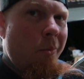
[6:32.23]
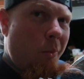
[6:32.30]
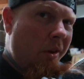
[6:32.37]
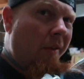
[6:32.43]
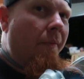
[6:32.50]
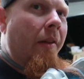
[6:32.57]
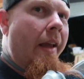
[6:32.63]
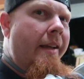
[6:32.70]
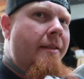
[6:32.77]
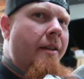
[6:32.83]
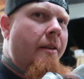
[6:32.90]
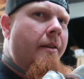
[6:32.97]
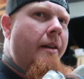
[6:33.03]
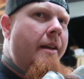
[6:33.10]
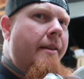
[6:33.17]
with the flakes
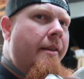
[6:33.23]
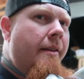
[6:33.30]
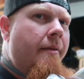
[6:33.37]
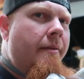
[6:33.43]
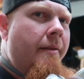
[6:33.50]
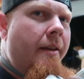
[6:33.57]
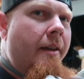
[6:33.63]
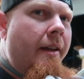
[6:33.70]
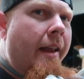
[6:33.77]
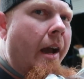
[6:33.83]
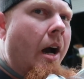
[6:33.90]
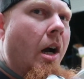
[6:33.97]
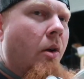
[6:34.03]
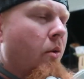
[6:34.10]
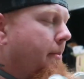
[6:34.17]
underneath it and the
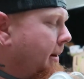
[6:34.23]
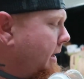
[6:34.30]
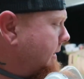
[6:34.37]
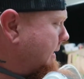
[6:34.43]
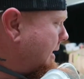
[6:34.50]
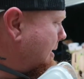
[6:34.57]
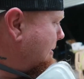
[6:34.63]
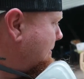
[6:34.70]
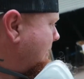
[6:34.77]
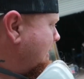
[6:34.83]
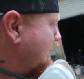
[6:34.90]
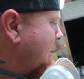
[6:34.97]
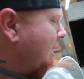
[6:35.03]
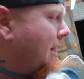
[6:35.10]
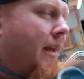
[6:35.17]
aqua base coat,
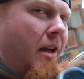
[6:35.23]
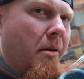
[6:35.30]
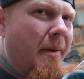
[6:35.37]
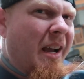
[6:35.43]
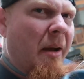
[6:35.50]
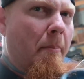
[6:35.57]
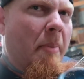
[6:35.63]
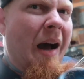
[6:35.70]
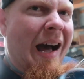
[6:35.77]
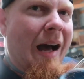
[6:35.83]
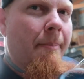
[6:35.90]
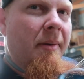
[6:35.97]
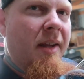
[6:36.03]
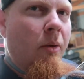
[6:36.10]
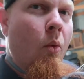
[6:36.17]
I think it'll make it
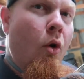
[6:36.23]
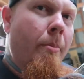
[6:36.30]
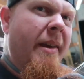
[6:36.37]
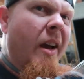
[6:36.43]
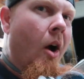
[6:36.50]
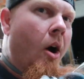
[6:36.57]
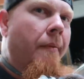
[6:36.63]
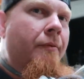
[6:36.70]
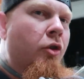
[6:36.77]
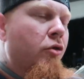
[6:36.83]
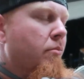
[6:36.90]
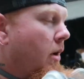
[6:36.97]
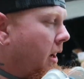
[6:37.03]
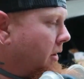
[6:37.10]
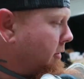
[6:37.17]
pop and it won't be off
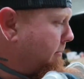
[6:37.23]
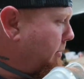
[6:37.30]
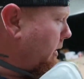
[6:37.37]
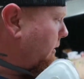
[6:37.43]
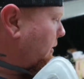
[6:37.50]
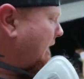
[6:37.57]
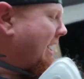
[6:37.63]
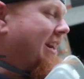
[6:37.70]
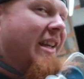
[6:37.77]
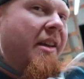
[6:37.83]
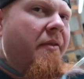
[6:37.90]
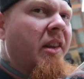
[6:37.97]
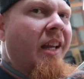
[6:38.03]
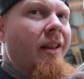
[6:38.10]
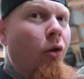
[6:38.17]
too much, but it'll kind of
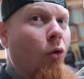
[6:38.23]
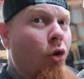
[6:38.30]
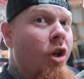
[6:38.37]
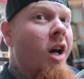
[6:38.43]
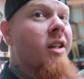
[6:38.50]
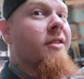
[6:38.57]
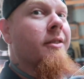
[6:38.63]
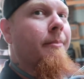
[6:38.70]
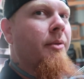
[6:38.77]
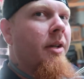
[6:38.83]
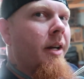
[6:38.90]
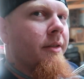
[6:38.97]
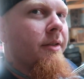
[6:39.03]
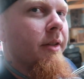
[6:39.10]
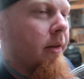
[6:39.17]
give it that little custom
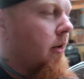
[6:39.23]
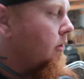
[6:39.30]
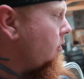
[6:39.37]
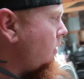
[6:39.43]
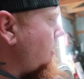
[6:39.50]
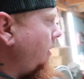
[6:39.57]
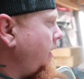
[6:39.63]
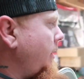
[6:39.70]
touch that the car